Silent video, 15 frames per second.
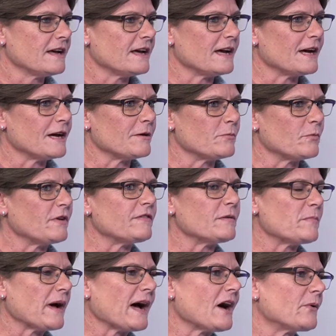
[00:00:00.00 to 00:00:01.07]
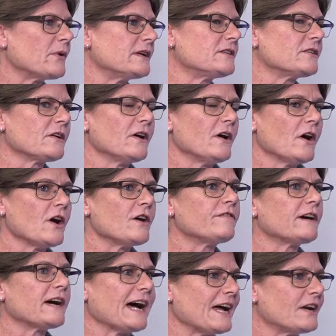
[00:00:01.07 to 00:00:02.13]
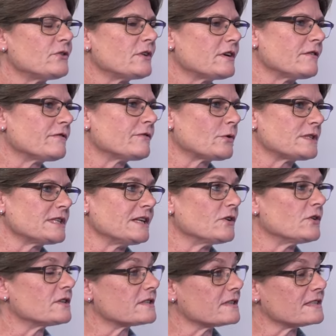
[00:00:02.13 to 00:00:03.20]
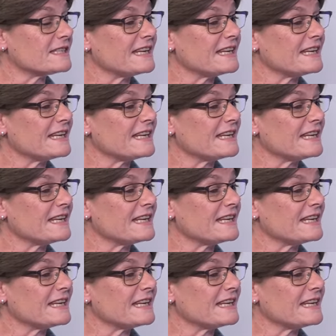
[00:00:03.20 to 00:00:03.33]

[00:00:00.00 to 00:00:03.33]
We've empowered over 140 nurses